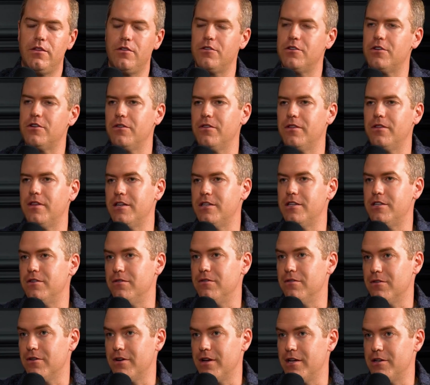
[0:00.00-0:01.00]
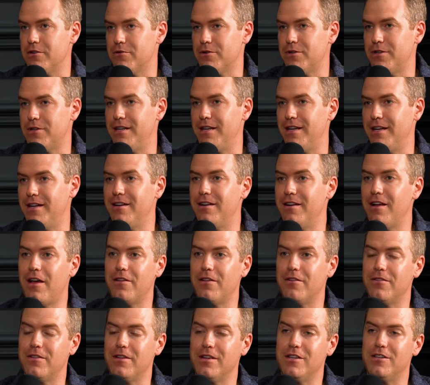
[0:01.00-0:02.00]
there's certain things you're interested in,
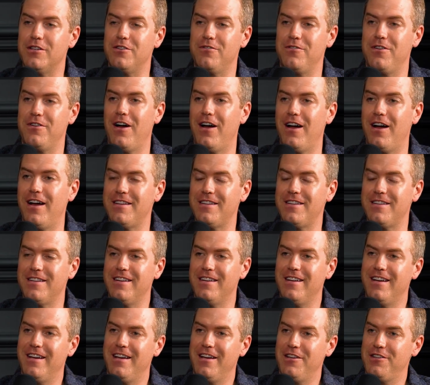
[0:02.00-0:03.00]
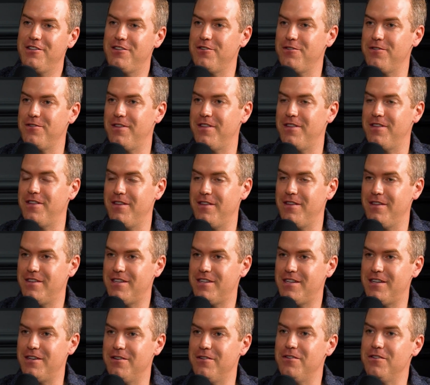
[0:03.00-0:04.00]
other things you're not. Certain
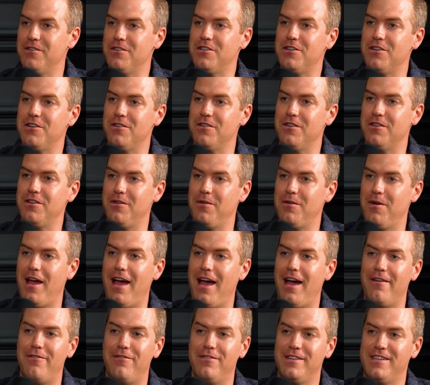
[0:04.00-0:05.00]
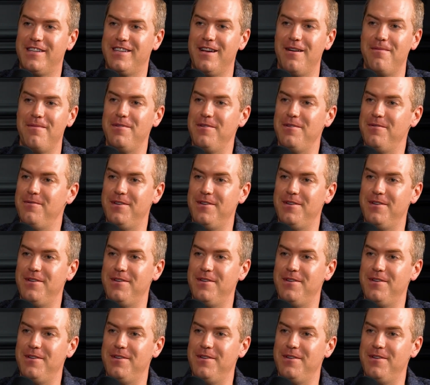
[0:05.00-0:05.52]
skills you have and some you